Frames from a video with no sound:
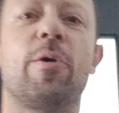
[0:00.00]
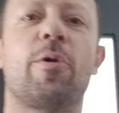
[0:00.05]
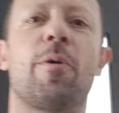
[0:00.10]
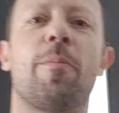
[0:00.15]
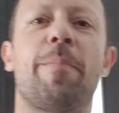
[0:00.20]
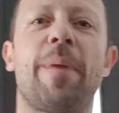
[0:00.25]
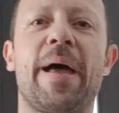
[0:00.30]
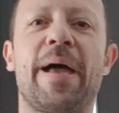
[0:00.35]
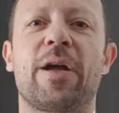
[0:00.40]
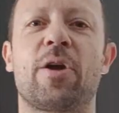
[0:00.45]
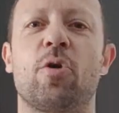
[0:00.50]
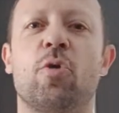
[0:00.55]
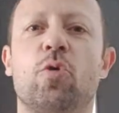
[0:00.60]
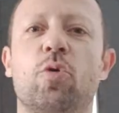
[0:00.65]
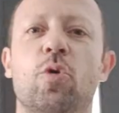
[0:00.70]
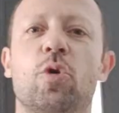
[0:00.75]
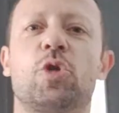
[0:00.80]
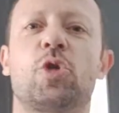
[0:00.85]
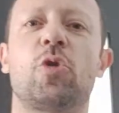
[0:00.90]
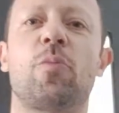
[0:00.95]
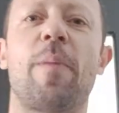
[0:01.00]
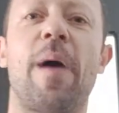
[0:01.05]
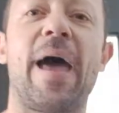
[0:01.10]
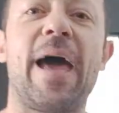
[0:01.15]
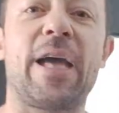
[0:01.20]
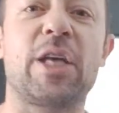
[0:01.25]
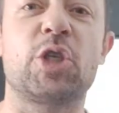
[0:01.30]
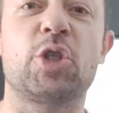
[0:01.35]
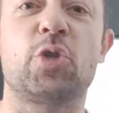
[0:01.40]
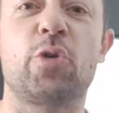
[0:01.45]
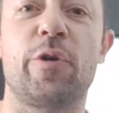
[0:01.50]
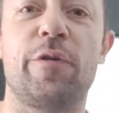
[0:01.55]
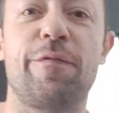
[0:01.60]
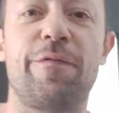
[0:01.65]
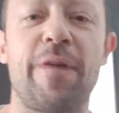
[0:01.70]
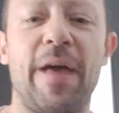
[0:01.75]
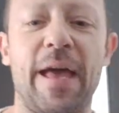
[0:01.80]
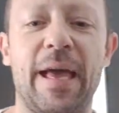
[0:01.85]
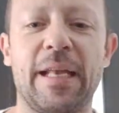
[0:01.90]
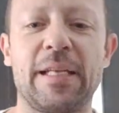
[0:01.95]
Welcome back, Awesome Action Toy
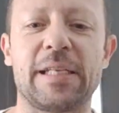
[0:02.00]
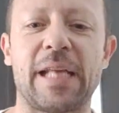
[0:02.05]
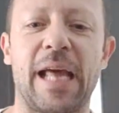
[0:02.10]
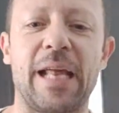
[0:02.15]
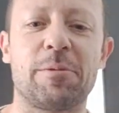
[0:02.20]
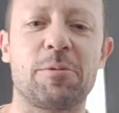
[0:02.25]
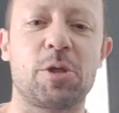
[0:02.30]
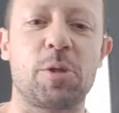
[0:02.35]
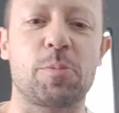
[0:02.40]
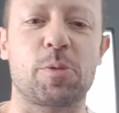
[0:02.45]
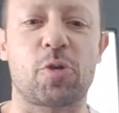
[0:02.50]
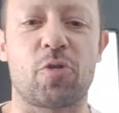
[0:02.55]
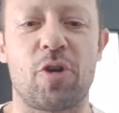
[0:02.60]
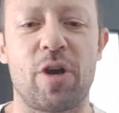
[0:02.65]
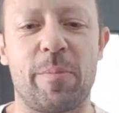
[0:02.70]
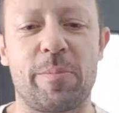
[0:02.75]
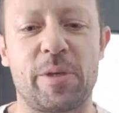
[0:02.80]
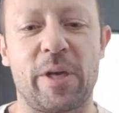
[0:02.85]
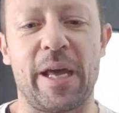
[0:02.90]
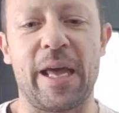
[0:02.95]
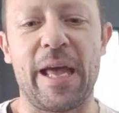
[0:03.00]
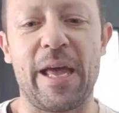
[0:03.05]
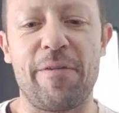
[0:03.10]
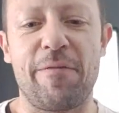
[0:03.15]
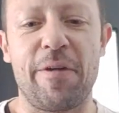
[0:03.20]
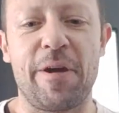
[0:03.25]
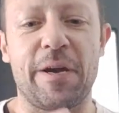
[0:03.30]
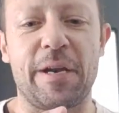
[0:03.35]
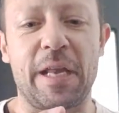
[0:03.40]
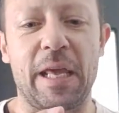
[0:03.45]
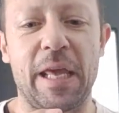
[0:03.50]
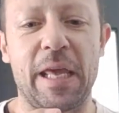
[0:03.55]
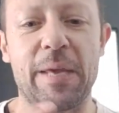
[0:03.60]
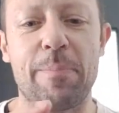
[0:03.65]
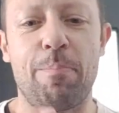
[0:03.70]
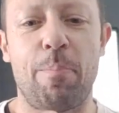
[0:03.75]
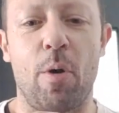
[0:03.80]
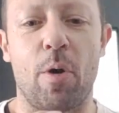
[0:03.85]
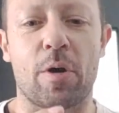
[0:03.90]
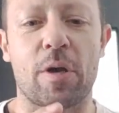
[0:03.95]
fans and subscribers. I have here an
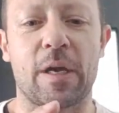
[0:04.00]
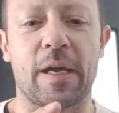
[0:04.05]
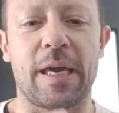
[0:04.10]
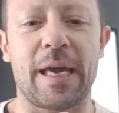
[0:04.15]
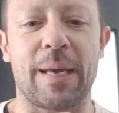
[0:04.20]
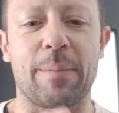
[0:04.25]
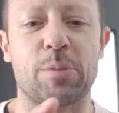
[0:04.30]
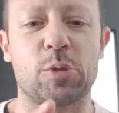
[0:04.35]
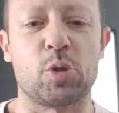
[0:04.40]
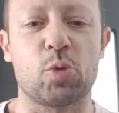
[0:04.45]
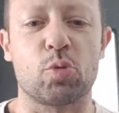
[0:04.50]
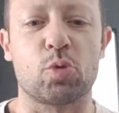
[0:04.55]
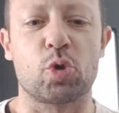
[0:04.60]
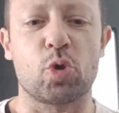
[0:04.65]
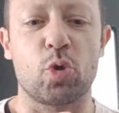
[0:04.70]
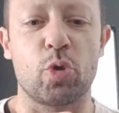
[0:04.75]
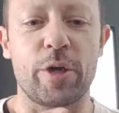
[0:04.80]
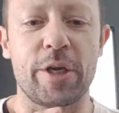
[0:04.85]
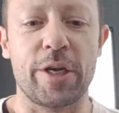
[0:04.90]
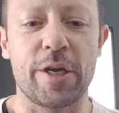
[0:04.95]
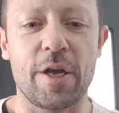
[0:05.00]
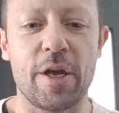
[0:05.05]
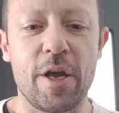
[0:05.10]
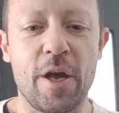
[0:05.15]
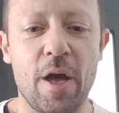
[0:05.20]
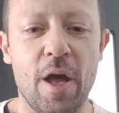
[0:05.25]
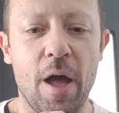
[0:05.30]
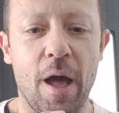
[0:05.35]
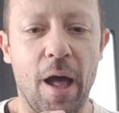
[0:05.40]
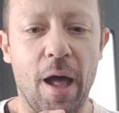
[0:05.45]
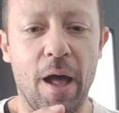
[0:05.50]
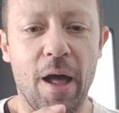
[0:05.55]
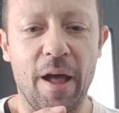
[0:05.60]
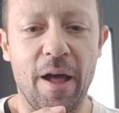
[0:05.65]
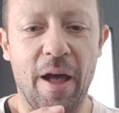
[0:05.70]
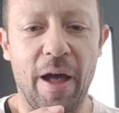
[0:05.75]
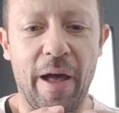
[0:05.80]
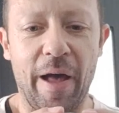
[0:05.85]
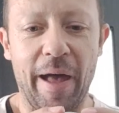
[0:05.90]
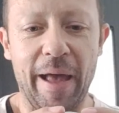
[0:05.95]
Epoch capsule toy.
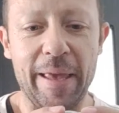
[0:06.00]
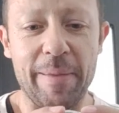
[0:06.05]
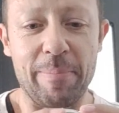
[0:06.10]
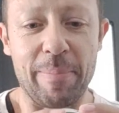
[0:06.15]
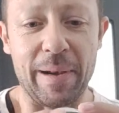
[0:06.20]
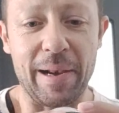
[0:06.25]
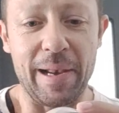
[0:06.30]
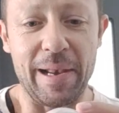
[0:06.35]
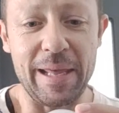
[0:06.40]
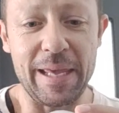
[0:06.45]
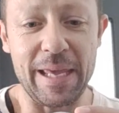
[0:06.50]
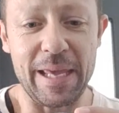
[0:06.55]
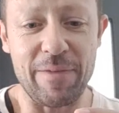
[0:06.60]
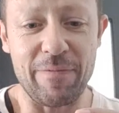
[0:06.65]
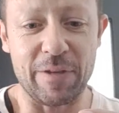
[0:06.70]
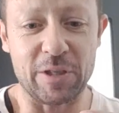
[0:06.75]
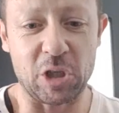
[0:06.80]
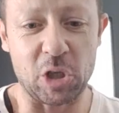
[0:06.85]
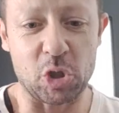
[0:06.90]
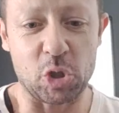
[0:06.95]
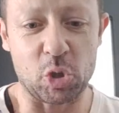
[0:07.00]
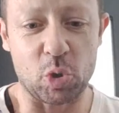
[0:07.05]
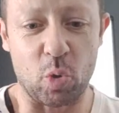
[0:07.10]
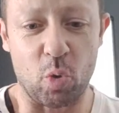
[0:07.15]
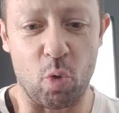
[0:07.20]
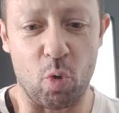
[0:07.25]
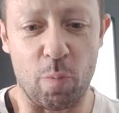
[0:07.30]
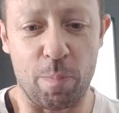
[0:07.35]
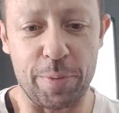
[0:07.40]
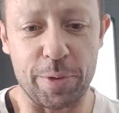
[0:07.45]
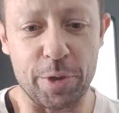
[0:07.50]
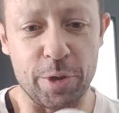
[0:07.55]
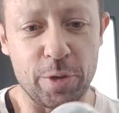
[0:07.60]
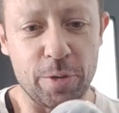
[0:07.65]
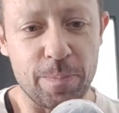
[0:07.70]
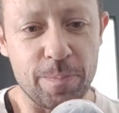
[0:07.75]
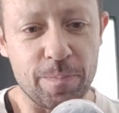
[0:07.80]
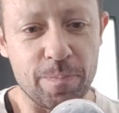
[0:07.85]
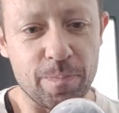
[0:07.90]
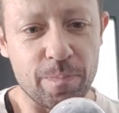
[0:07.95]
Uh, I believe it's a
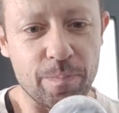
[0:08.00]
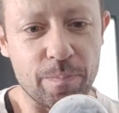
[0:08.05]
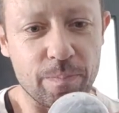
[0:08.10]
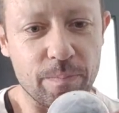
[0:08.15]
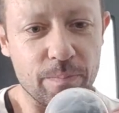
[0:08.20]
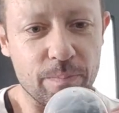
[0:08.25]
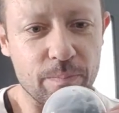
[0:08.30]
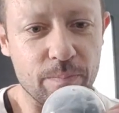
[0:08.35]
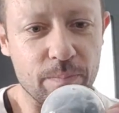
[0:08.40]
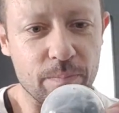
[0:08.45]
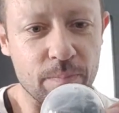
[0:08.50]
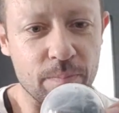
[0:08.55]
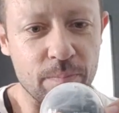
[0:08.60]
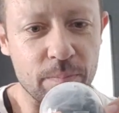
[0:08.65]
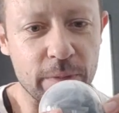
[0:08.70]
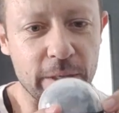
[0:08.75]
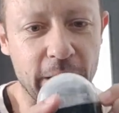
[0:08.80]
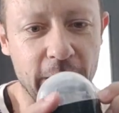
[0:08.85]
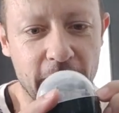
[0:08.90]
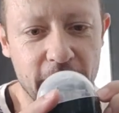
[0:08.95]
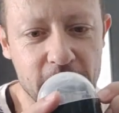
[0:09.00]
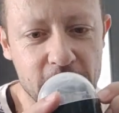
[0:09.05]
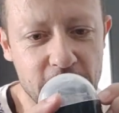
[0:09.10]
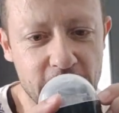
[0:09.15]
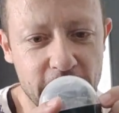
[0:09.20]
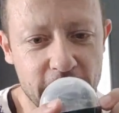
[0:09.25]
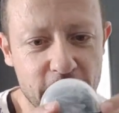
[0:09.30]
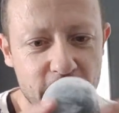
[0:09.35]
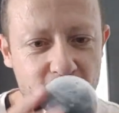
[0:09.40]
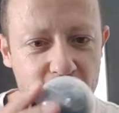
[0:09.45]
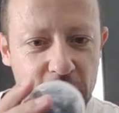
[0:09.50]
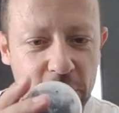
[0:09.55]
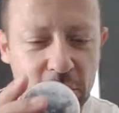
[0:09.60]
scorpion. Yeah, I can see in the